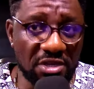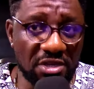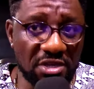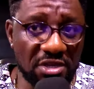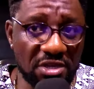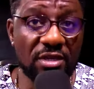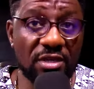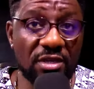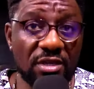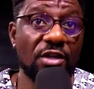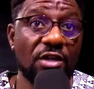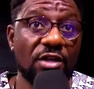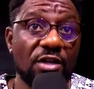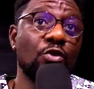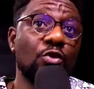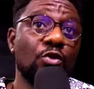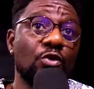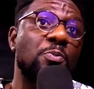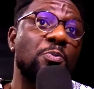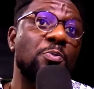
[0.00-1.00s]
Don't spread
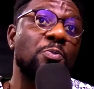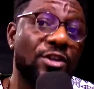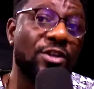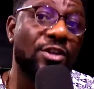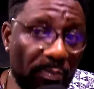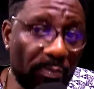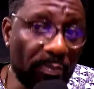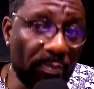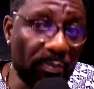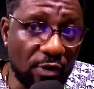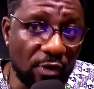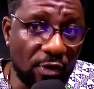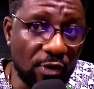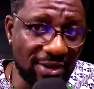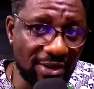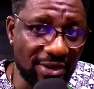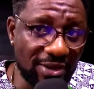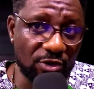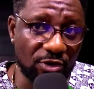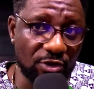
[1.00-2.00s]
your problems on
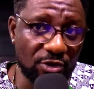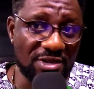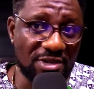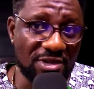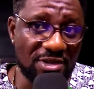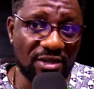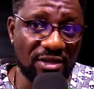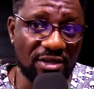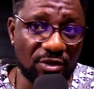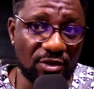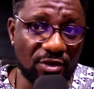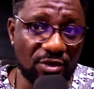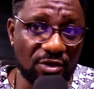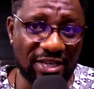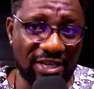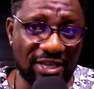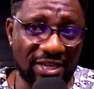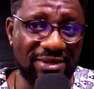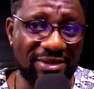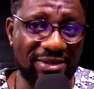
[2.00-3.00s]
me, because I'm a
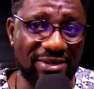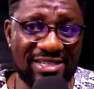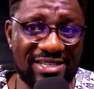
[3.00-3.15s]
teacher.